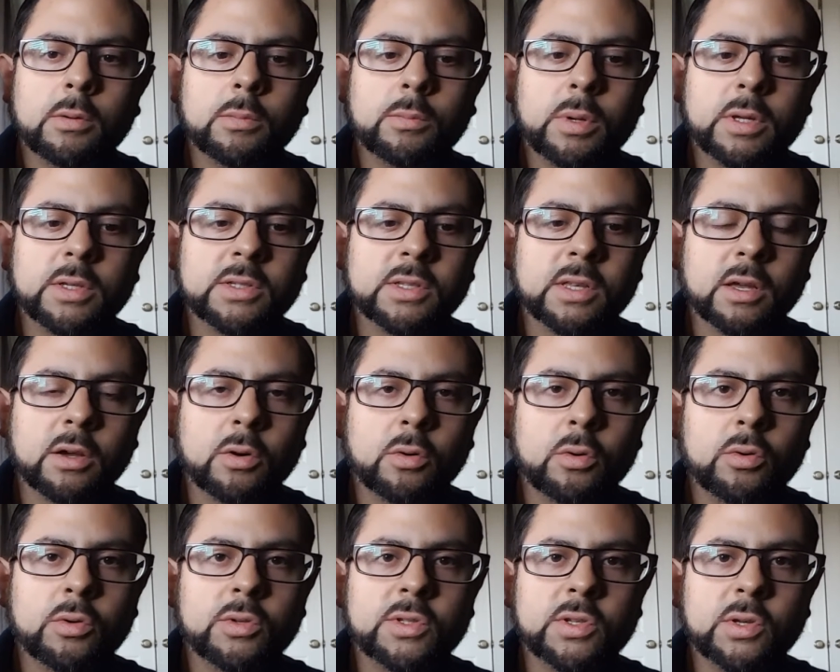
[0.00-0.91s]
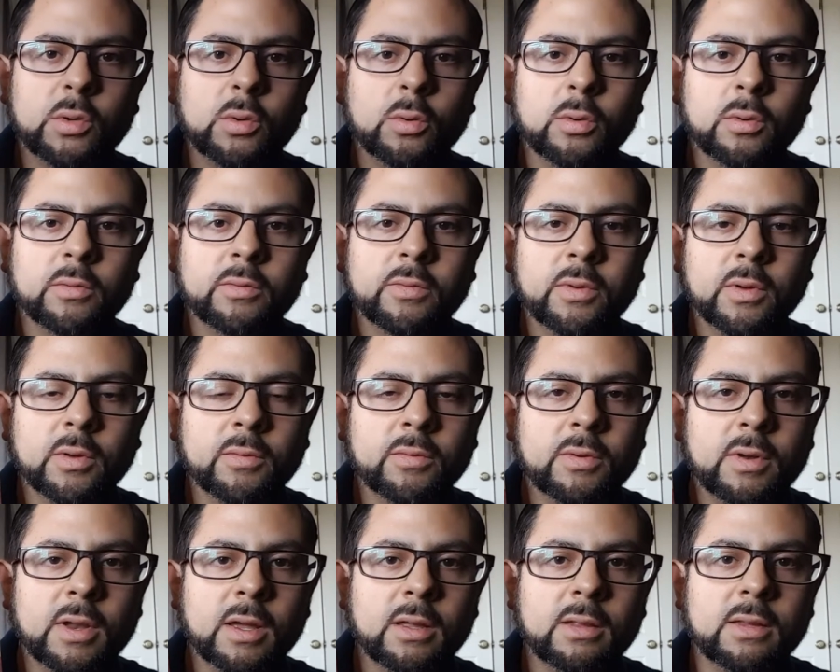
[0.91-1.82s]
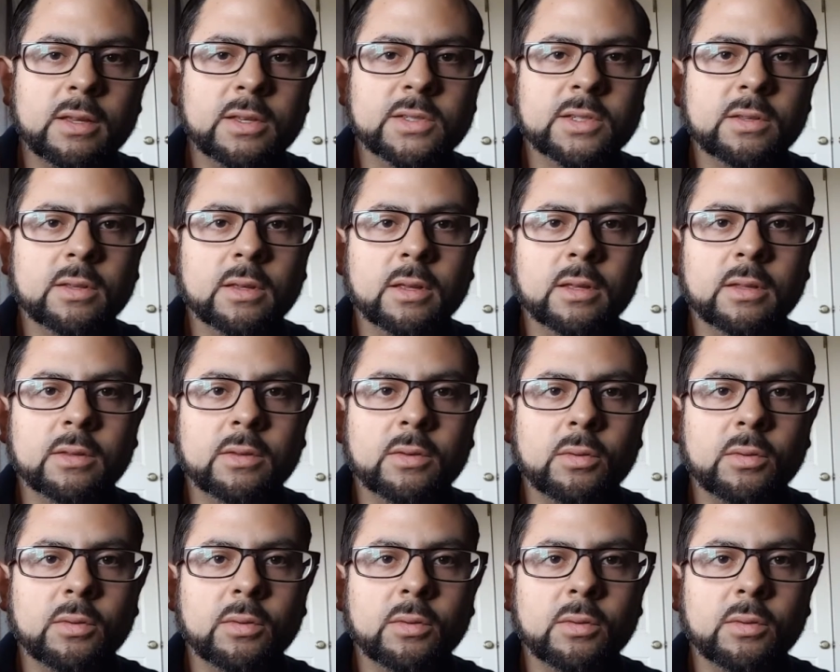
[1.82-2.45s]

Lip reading: basically a who's who of 90s and